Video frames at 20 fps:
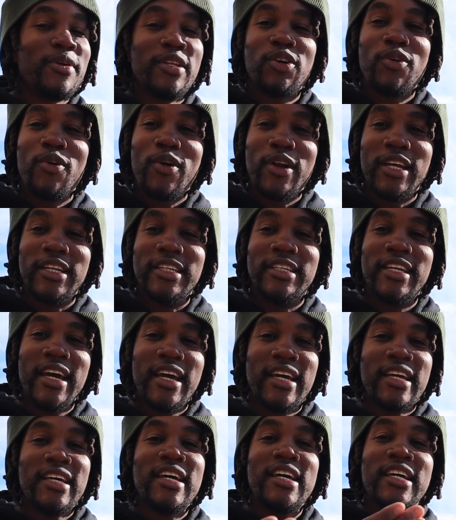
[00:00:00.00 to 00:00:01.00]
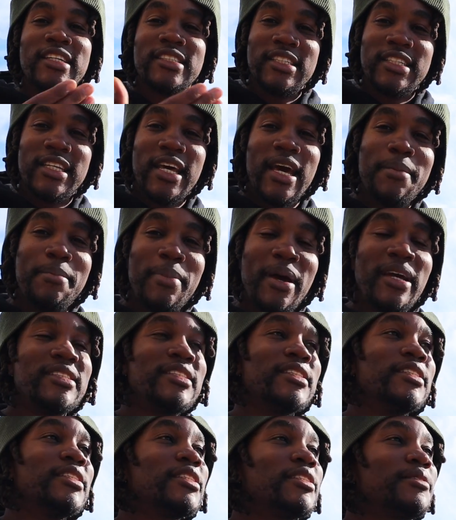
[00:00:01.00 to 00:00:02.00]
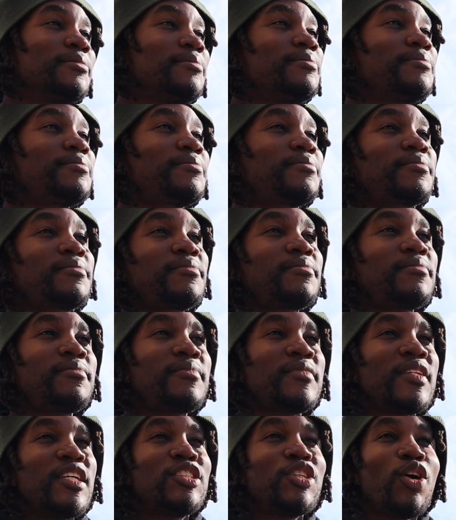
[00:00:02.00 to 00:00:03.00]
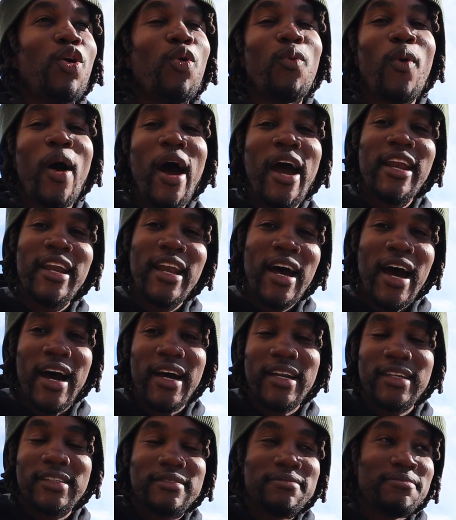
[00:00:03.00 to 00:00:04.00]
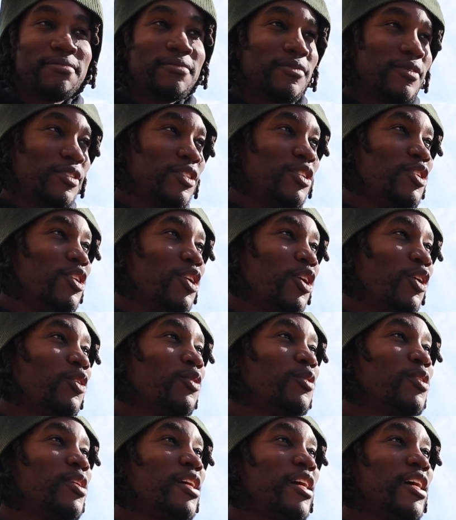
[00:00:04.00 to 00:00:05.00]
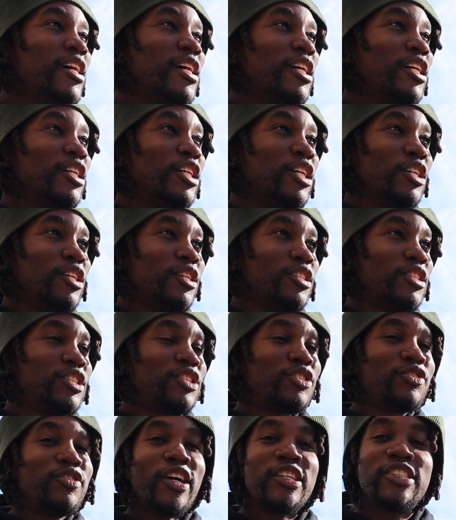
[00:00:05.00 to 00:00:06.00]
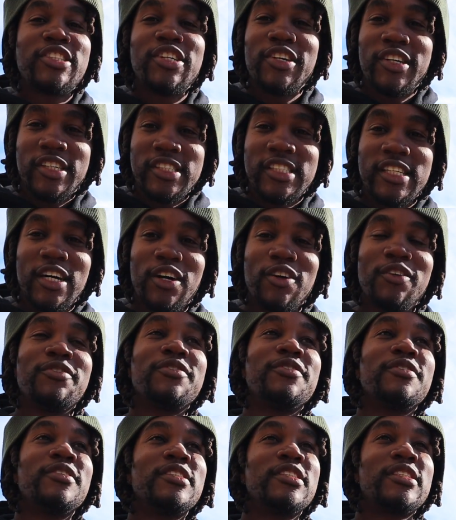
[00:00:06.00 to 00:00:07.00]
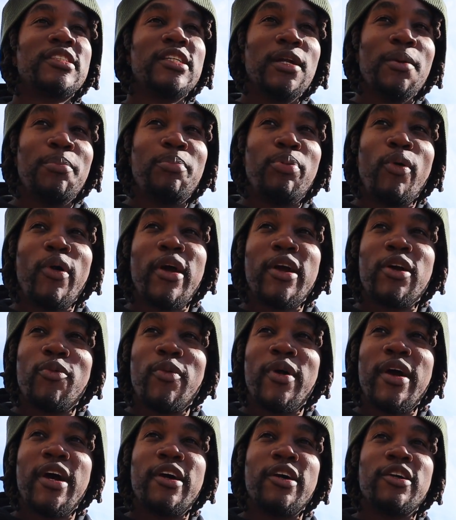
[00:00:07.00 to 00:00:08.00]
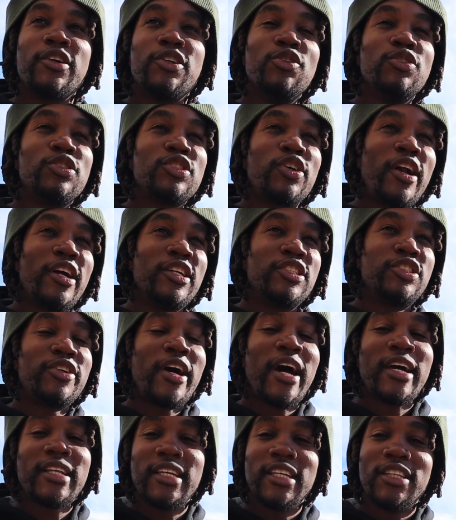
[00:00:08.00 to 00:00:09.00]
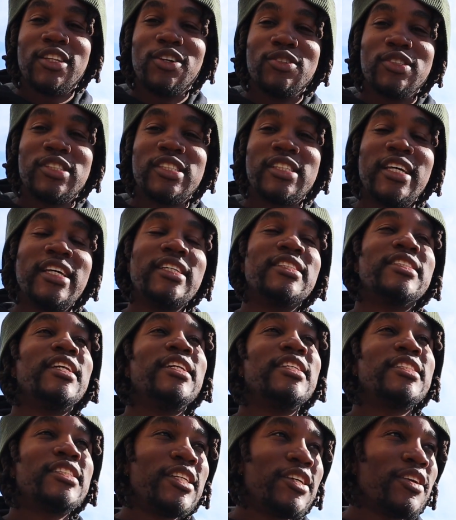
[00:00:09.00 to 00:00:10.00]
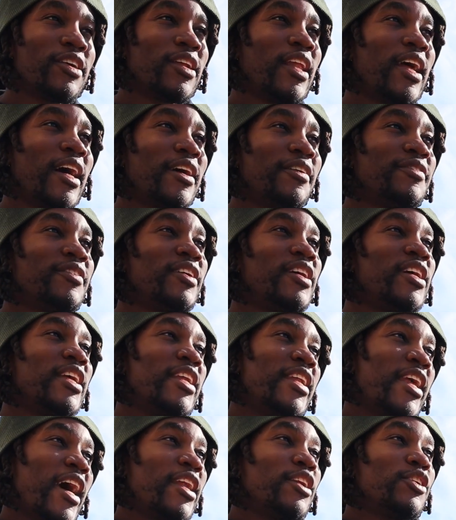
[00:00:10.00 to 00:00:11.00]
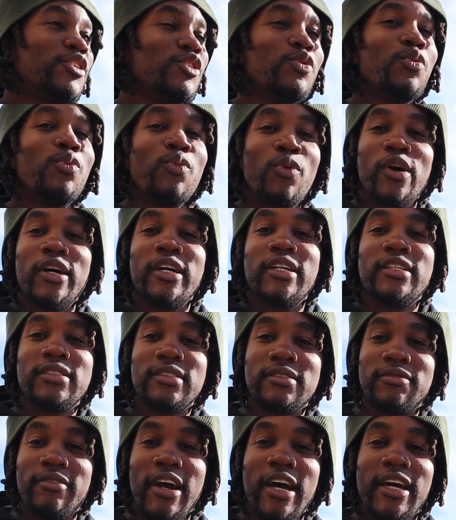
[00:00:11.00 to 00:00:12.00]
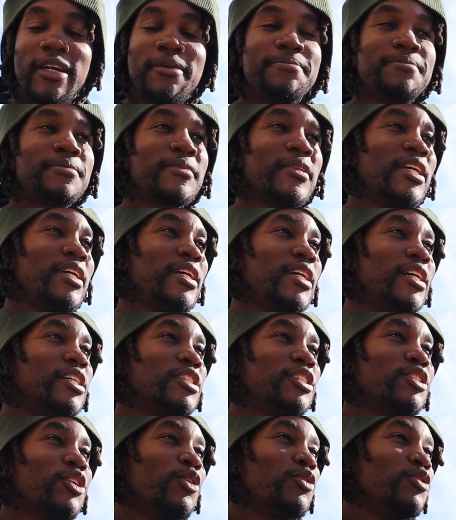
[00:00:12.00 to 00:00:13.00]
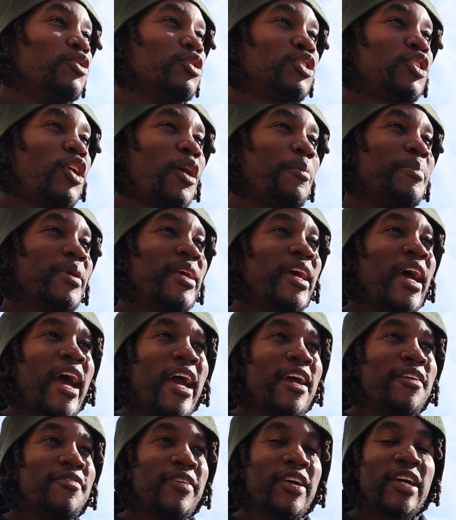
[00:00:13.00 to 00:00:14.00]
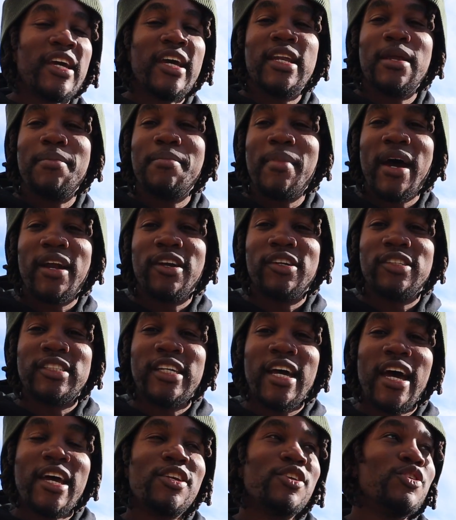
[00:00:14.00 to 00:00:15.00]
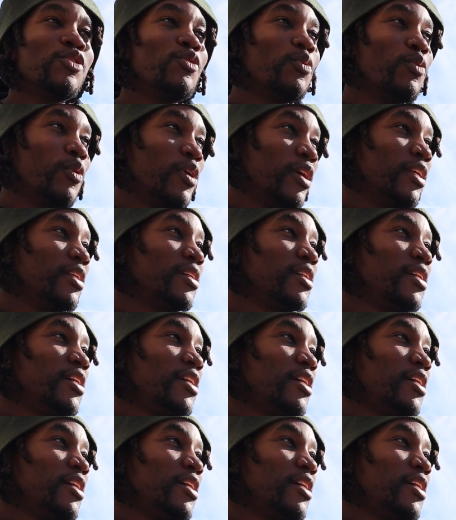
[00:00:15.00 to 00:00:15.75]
with on a day-to-day basis so why not you know structure yourself to the point where you start attracting those things into your life that you want, right? So you start behaving in the manners that you want